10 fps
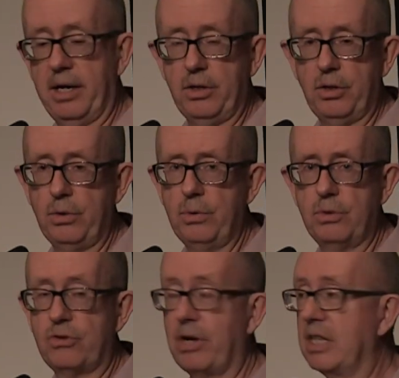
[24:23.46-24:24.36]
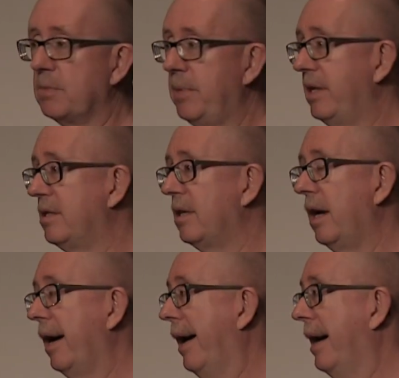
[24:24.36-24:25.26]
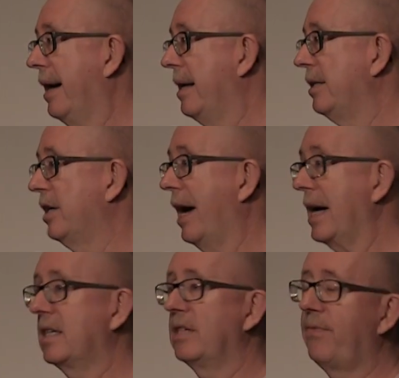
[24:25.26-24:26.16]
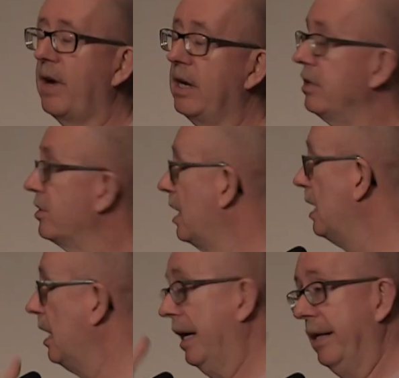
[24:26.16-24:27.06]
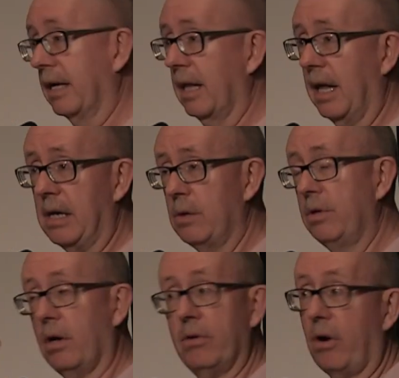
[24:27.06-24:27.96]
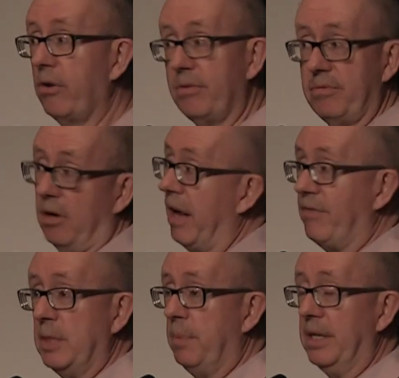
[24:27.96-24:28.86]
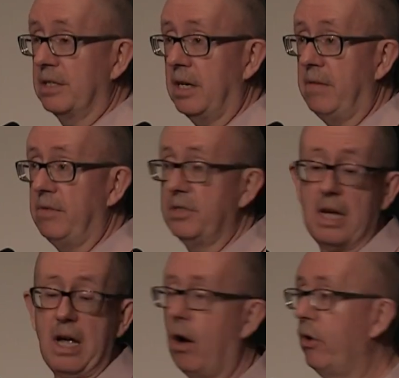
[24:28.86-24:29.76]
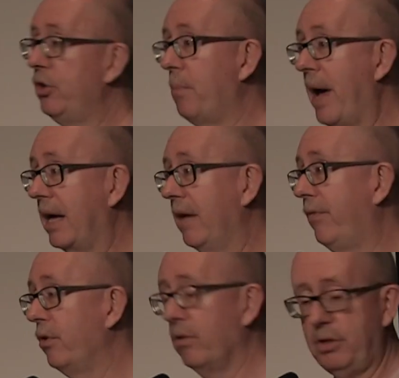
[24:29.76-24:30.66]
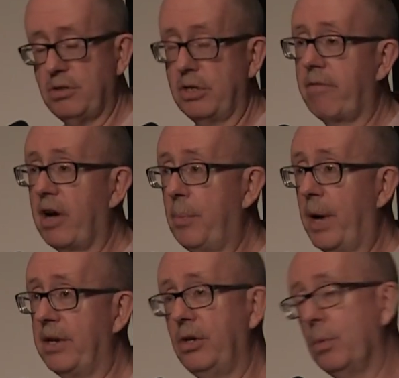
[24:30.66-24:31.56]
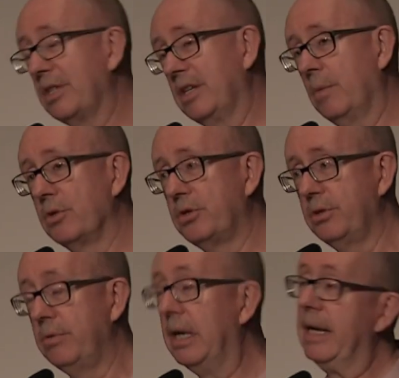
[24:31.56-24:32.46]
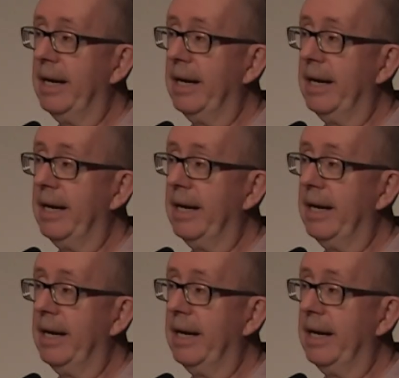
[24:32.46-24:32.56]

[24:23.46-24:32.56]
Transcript: use transmit to access files in the cloud, on FTP servers, on your Mac. If you're using your iPad and you actually want to